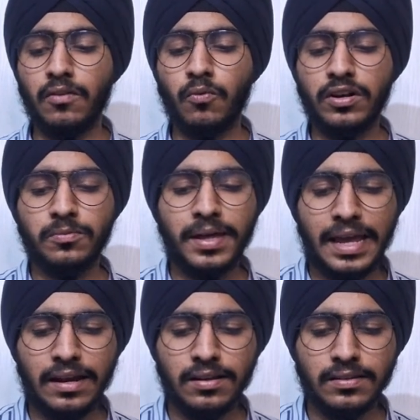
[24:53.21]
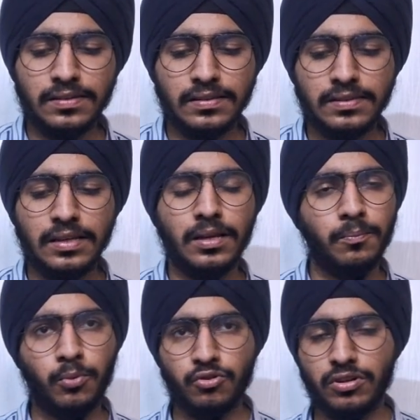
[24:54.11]
What is my right? 60.
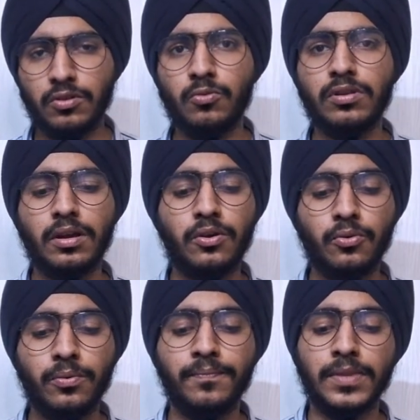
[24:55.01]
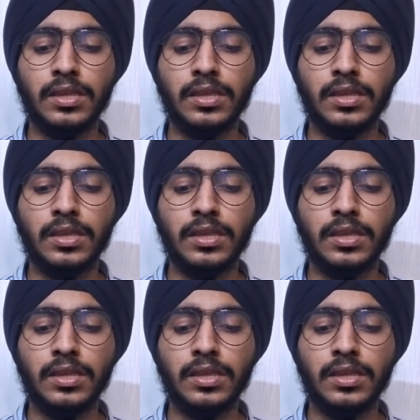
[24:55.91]
Push it into the queue.